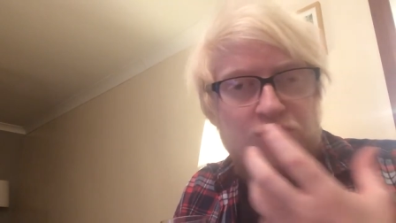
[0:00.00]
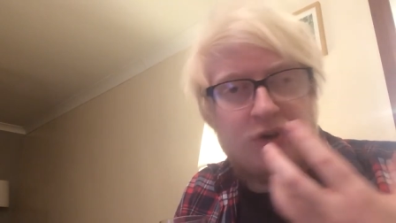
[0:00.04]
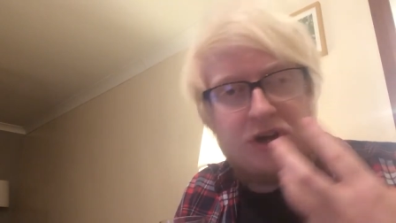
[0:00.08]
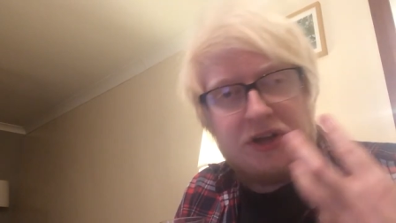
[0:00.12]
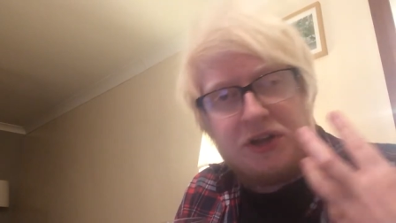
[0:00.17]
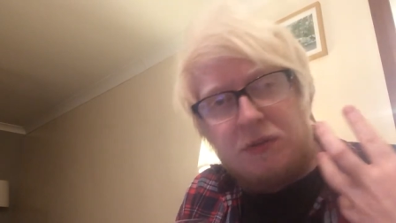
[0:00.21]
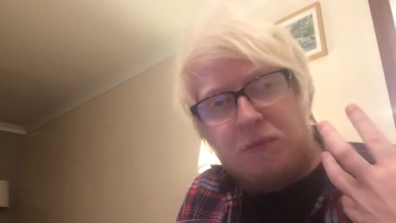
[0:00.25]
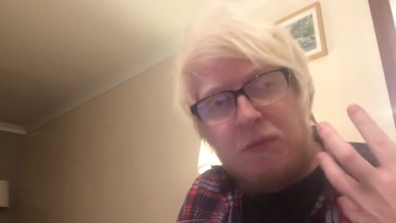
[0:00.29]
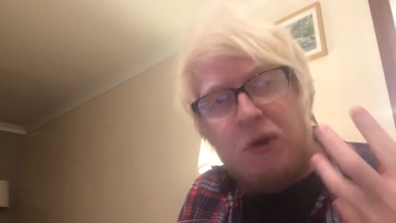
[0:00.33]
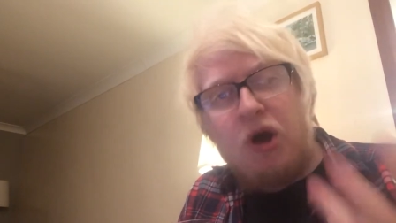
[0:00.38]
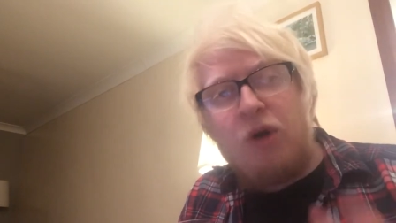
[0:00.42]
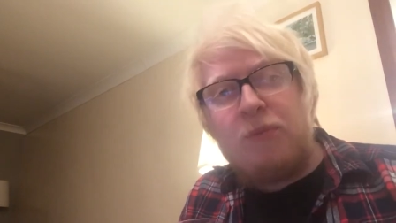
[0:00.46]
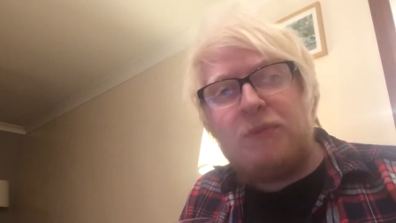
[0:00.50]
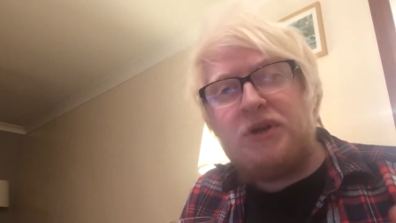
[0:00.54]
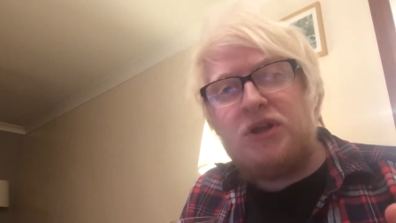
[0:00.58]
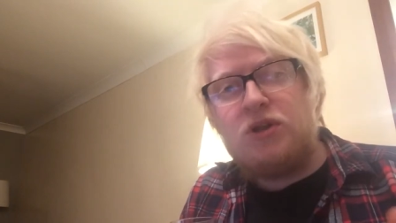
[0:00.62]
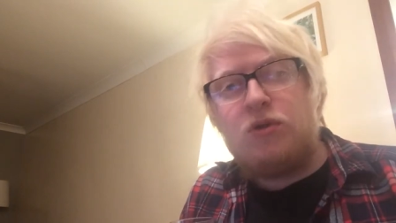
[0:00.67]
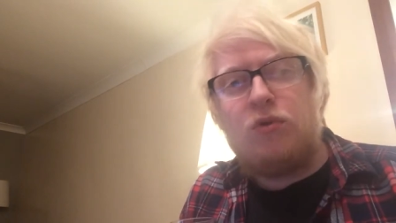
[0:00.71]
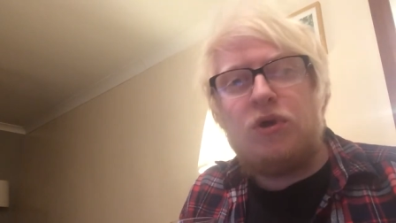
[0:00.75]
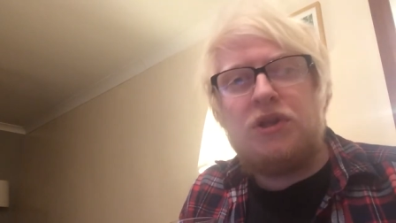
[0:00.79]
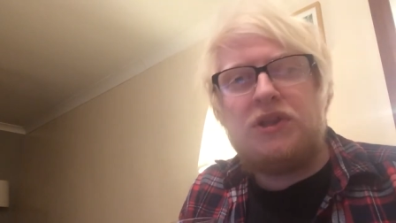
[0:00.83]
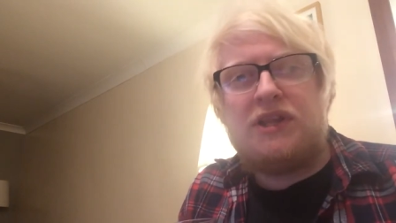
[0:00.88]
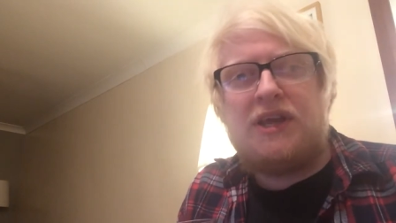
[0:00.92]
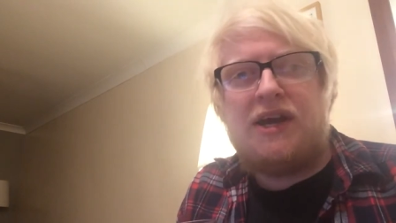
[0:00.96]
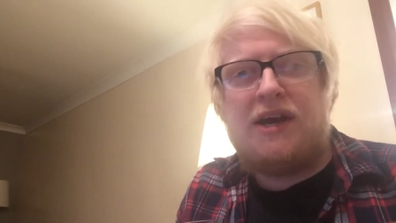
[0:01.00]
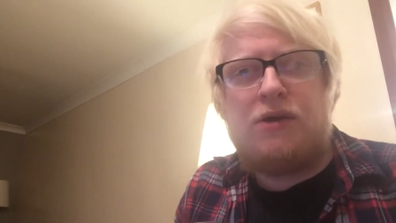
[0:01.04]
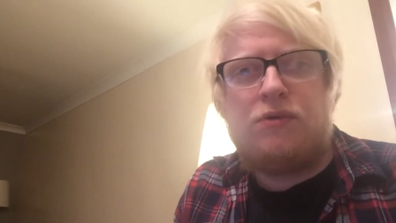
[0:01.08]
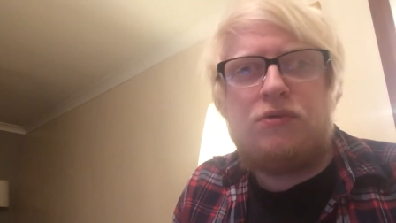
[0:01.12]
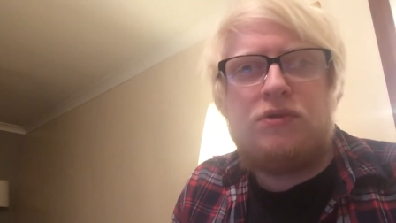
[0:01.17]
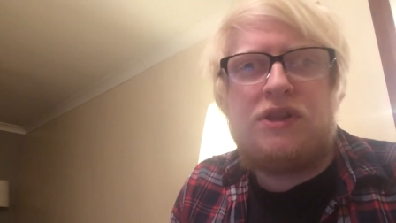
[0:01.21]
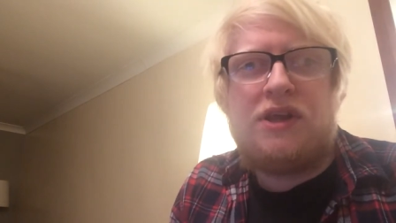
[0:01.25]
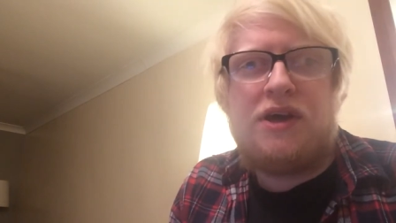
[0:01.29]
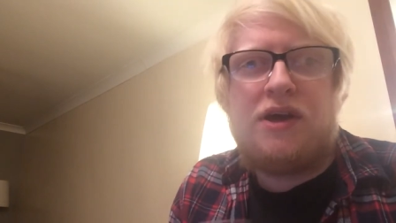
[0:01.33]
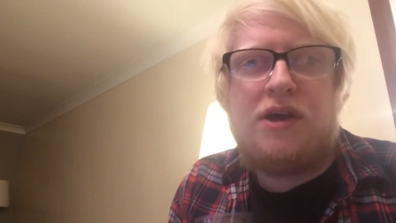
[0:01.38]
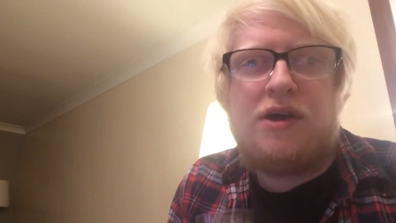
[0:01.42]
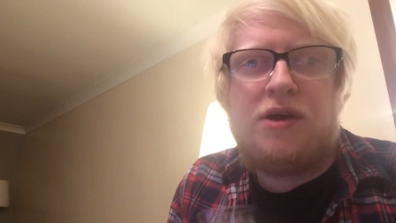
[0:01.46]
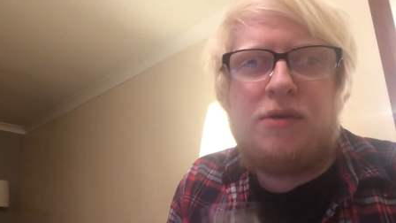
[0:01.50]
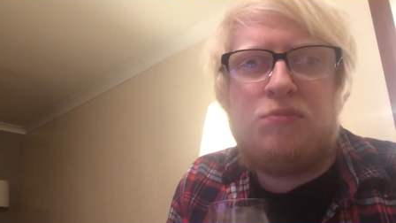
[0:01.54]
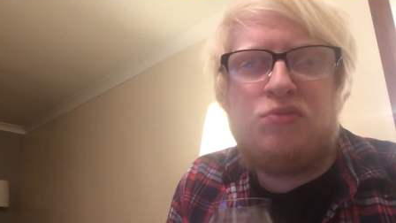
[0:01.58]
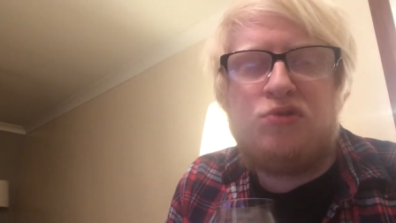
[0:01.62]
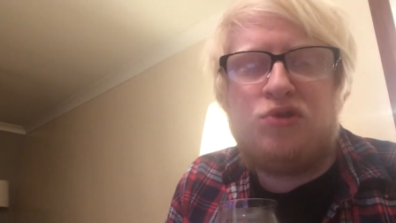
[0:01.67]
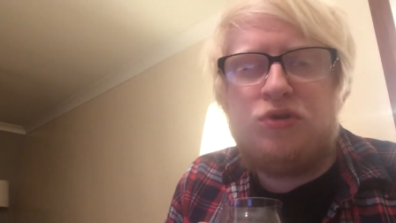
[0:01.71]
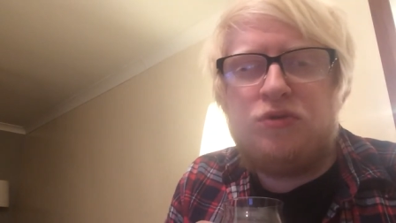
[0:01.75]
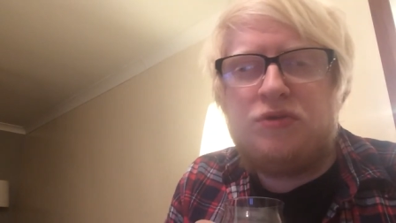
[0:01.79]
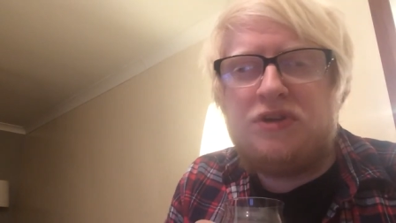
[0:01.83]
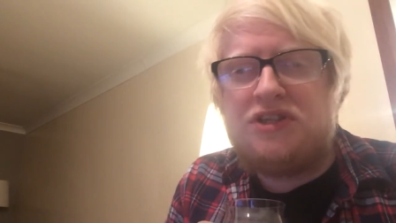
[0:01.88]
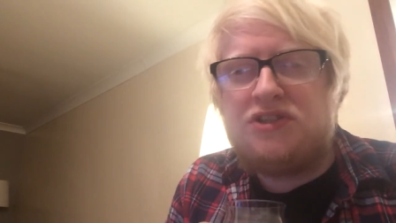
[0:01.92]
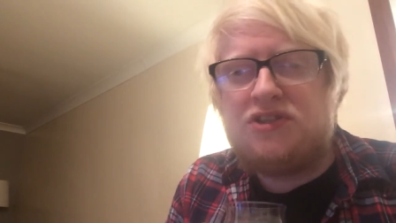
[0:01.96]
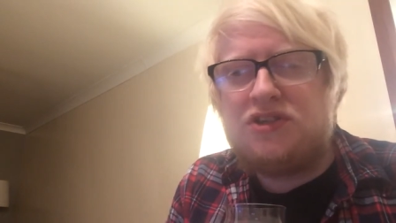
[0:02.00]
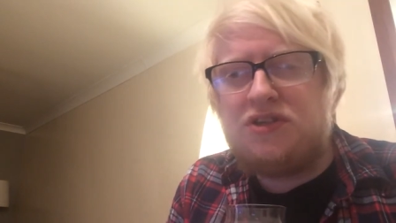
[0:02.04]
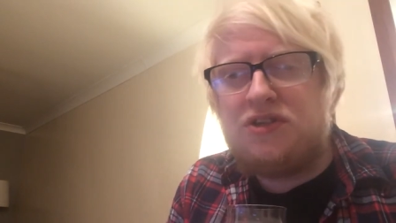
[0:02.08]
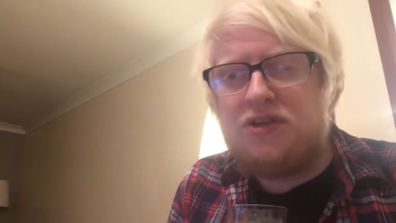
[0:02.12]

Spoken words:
a really popular one now that breweries